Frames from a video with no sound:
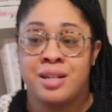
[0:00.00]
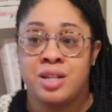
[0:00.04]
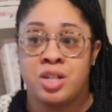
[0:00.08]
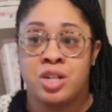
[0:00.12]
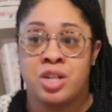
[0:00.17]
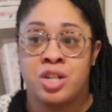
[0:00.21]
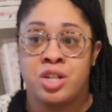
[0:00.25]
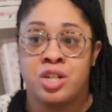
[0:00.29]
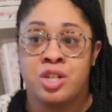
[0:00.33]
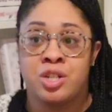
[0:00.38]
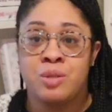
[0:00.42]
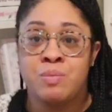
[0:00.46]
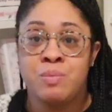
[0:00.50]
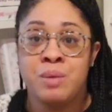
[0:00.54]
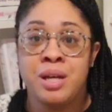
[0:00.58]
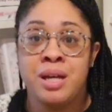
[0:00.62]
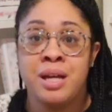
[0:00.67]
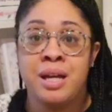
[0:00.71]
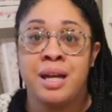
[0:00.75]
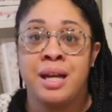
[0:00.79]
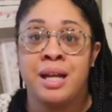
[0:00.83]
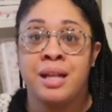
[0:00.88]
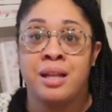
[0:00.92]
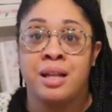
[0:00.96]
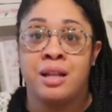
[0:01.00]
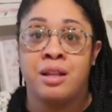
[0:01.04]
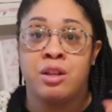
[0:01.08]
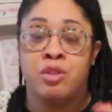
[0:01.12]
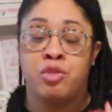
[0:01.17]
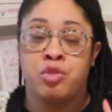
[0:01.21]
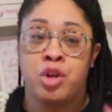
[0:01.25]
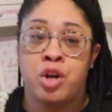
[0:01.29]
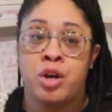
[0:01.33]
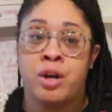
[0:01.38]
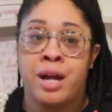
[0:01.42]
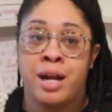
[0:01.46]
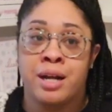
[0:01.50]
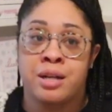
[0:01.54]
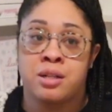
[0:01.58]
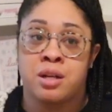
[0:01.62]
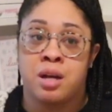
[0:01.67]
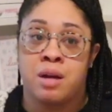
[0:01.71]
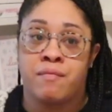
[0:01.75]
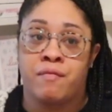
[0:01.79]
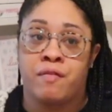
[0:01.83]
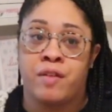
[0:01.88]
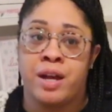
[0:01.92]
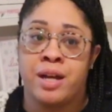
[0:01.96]
irked me, and then the third act
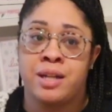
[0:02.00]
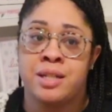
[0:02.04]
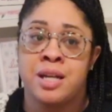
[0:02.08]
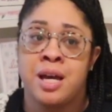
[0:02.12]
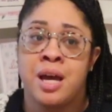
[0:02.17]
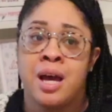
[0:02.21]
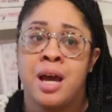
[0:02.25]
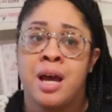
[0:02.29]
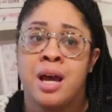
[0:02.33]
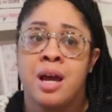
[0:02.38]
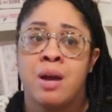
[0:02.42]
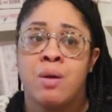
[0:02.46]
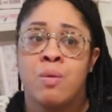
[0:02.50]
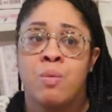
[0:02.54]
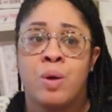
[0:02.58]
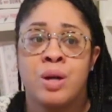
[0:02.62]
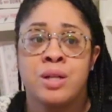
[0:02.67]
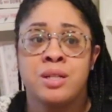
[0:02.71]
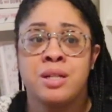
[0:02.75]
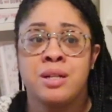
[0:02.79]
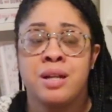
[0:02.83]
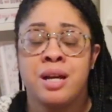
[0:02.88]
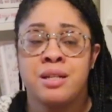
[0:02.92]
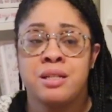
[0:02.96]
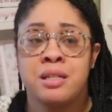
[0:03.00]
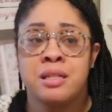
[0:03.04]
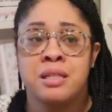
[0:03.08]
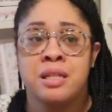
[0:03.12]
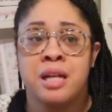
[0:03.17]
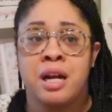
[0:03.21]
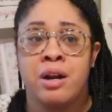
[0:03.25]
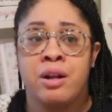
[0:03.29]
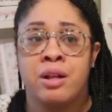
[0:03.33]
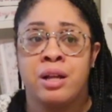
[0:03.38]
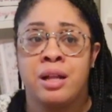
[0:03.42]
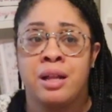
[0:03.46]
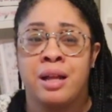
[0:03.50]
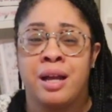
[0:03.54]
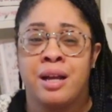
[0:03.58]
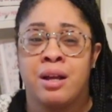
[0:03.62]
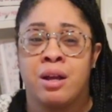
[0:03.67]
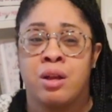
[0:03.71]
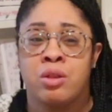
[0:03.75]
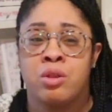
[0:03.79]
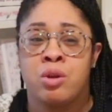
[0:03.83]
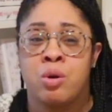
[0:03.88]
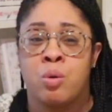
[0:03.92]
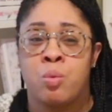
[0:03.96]
conflict wasn't necessarily like
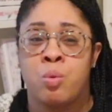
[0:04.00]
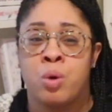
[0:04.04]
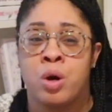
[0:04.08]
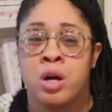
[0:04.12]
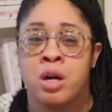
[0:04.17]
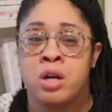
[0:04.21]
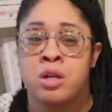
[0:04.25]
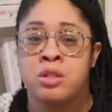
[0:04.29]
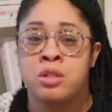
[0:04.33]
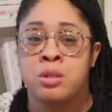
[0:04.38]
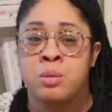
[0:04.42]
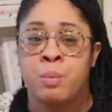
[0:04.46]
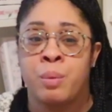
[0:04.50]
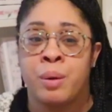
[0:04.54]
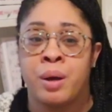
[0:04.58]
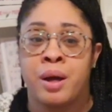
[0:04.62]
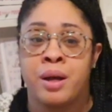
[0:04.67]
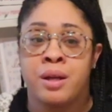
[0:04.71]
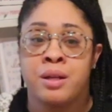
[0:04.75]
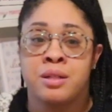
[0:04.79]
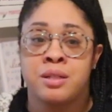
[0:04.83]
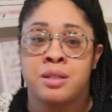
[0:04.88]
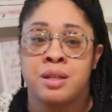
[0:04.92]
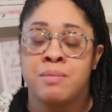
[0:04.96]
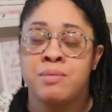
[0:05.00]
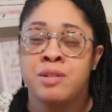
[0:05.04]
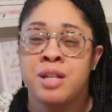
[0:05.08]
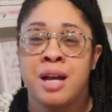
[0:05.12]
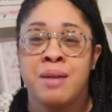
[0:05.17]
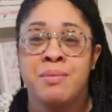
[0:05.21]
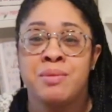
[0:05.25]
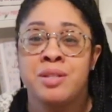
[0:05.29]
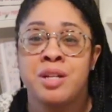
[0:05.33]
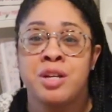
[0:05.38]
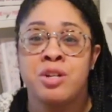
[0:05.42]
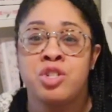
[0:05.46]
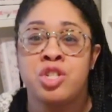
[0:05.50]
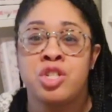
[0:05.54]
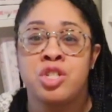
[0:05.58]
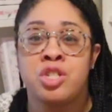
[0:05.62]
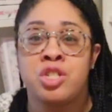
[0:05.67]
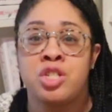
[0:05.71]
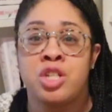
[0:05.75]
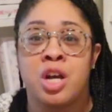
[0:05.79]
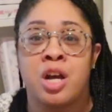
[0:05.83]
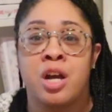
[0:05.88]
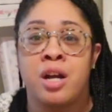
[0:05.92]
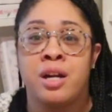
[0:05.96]
the worst, but sometimes they're
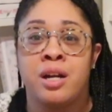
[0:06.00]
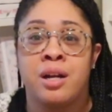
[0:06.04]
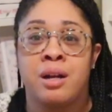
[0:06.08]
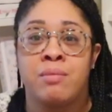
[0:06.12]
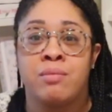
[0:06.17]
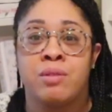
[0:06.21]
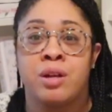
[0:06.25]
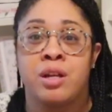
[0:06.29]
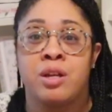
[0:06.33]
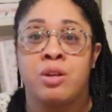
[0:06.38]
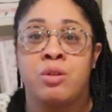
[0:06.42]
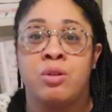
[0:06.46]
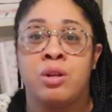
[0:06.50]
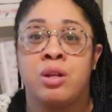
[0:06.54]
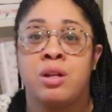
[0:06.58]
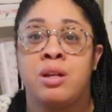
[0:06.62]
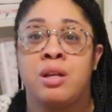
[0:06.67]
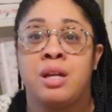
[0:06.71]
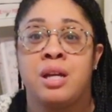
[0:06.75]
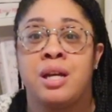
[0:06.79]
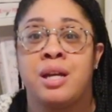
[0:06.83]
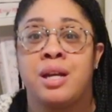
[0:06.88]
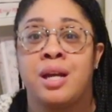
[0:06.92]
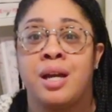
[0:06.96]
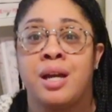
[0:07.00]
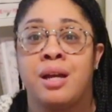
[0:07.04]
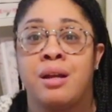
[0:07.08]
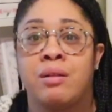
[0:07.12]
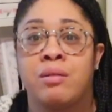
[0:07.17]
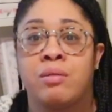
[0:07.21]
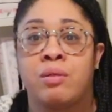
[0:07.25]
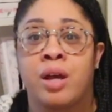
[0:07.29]
just done and I'm like, you didn't need it.